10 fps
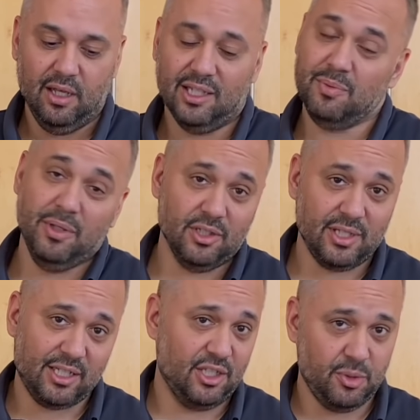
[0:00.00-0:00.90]
This meal is
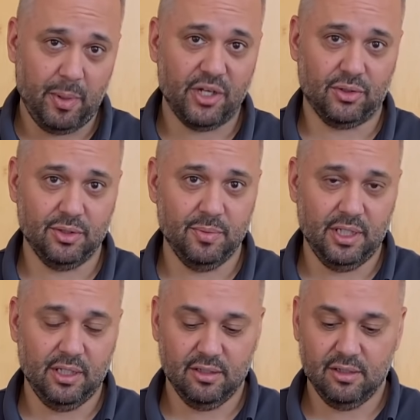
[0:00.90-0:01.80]
actually special to me,
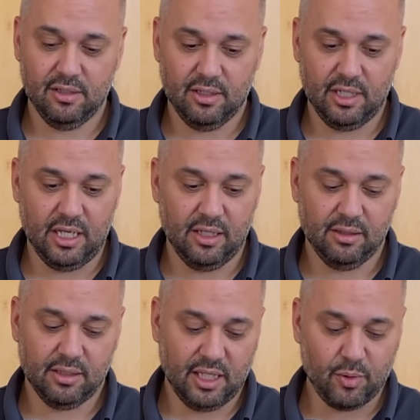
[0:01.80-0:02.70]

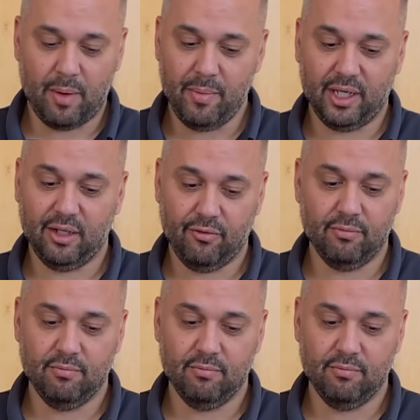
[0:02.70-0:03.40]
and that's why I make it.